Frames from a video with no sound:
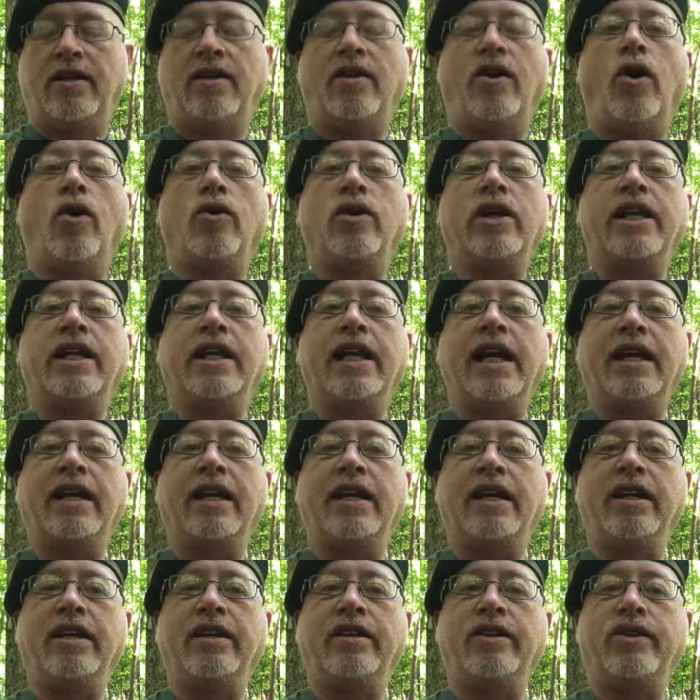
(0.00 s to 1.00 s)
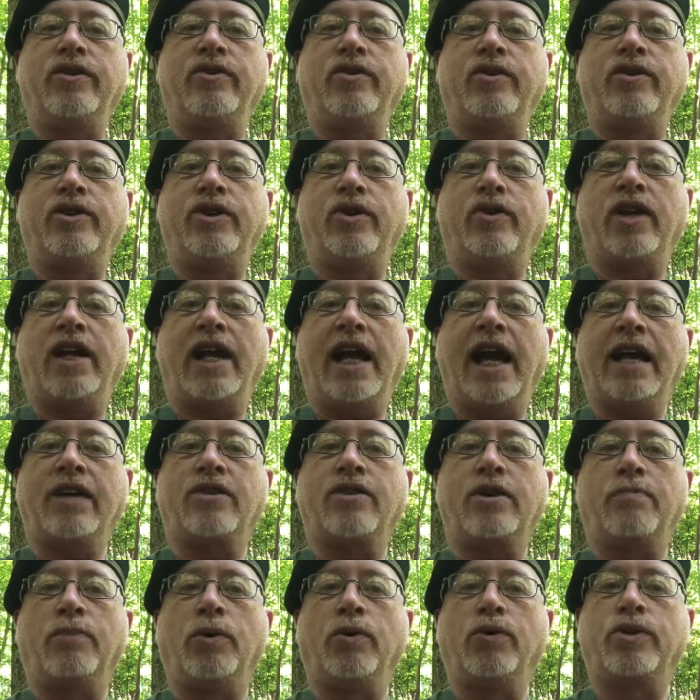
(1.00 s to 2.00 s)
only then you can
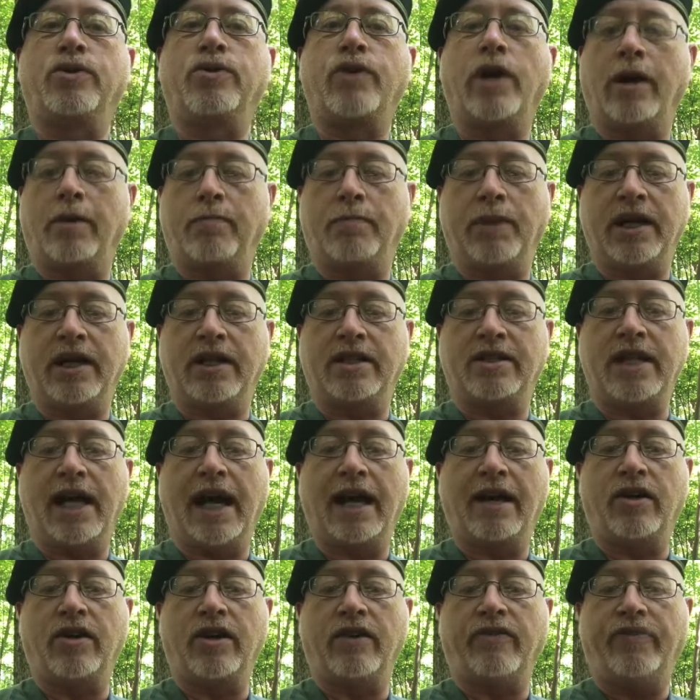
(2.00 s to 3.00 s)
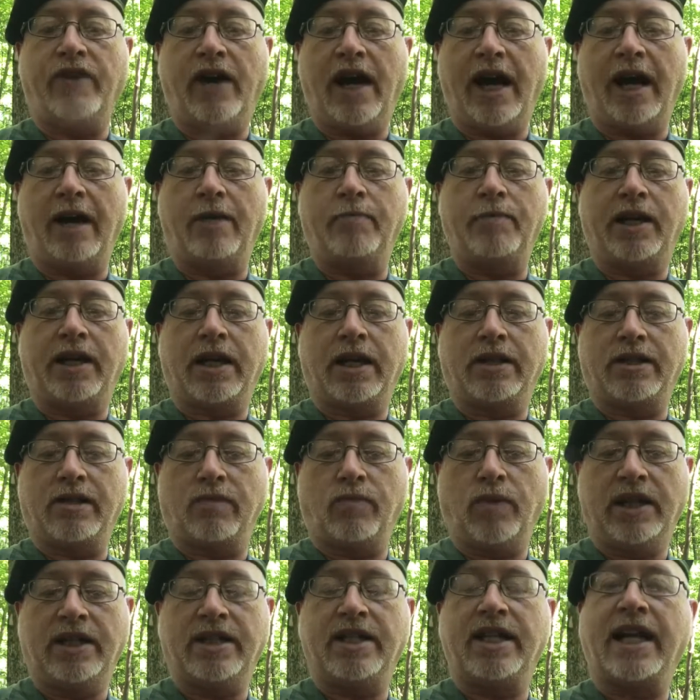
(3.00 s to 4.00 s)
actually pull the trigger, but it's not going to fire because it
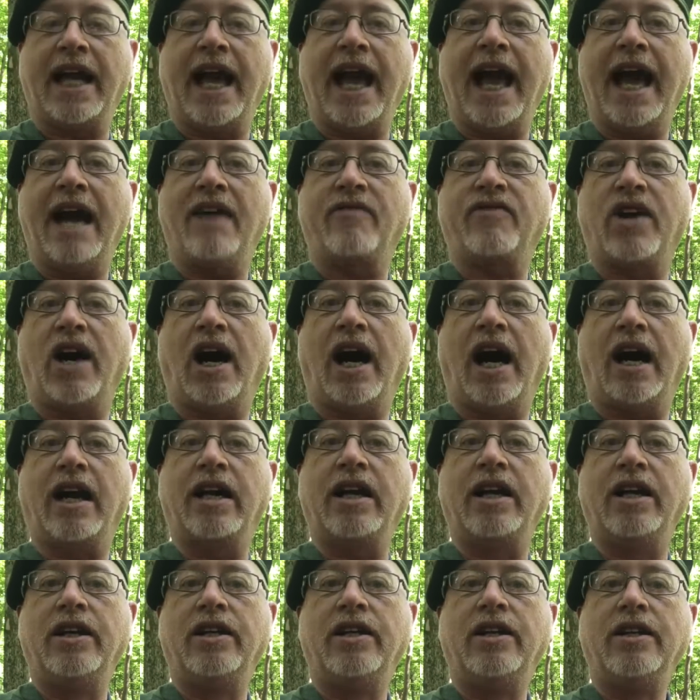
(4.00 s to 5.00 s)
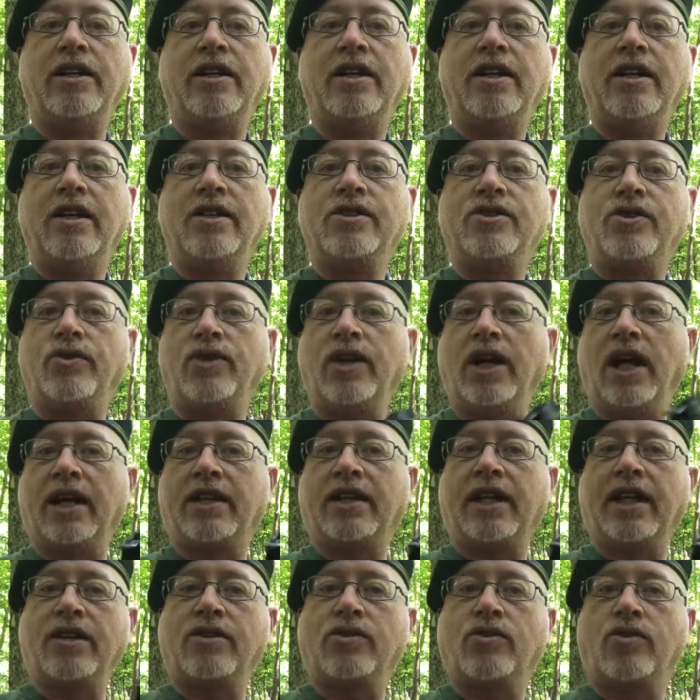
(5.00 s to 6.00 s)
went to the half cock. So
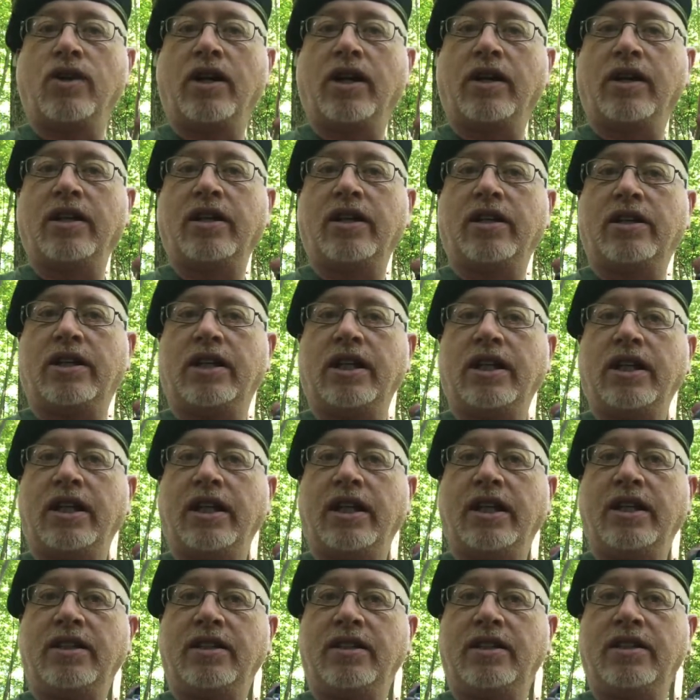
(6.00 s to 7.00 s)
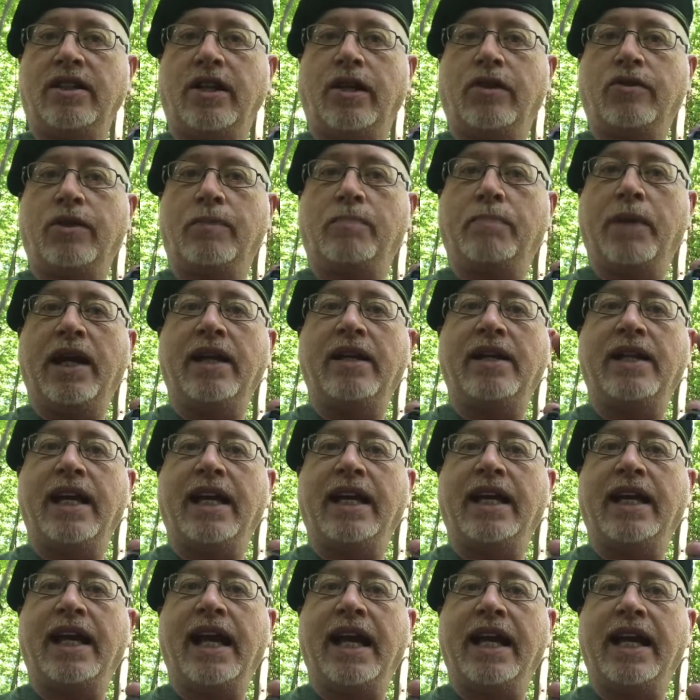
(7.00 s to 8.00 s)
nothing's going to, the pin
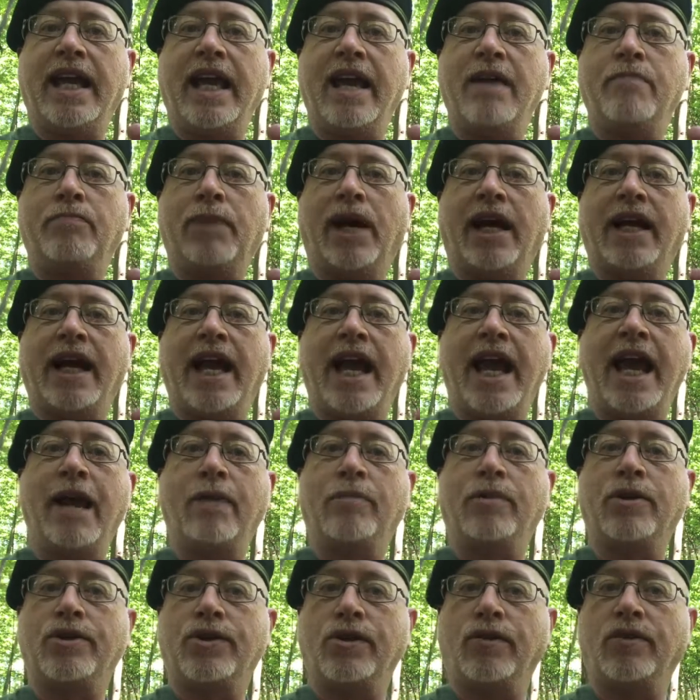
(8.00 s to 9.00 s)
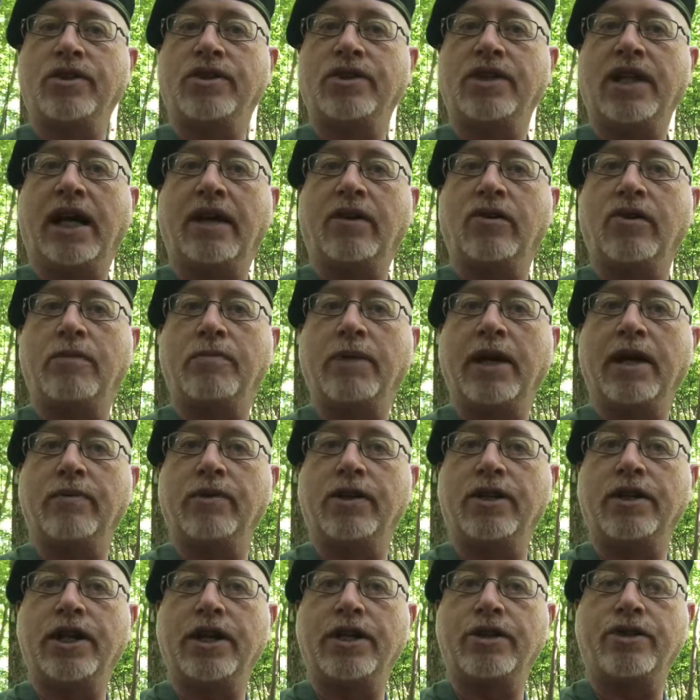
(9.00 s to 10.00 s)
didn't get hit by the hammer, so it's not going to be able
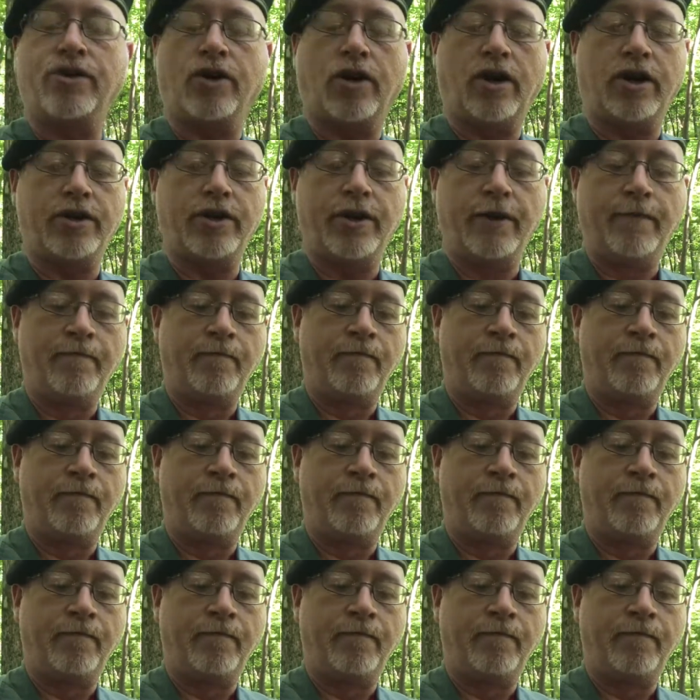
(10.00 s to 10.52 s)
to discharge.